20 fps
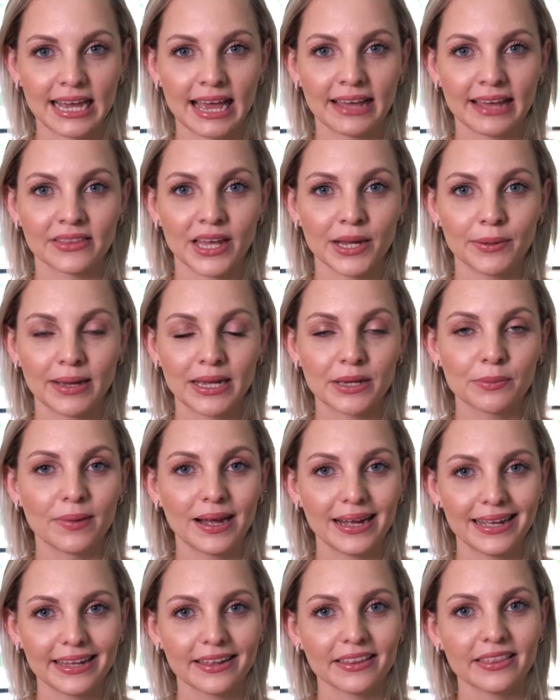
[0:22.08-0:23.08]
and they make my
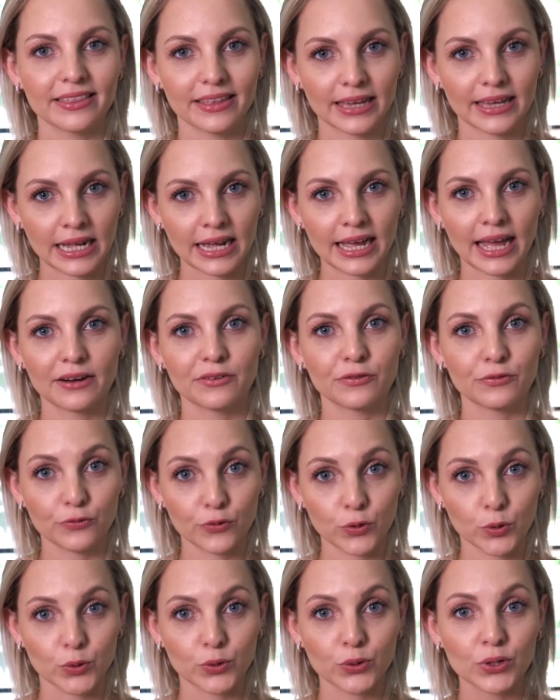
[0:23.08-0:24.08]
hair thick and
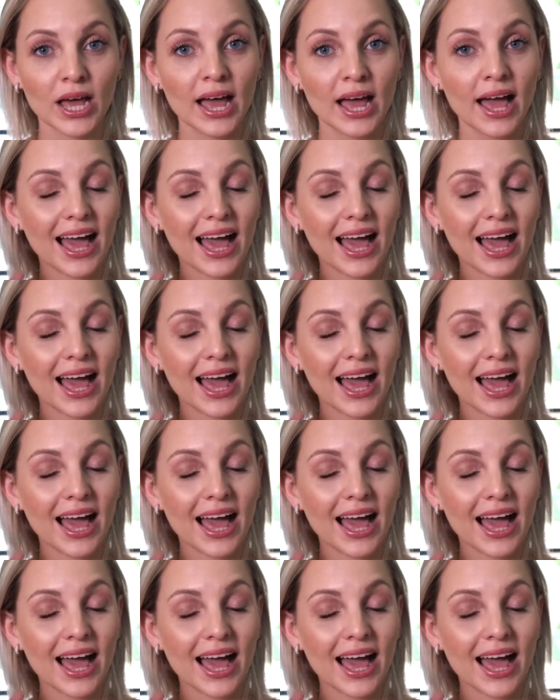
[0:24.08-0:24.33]
full.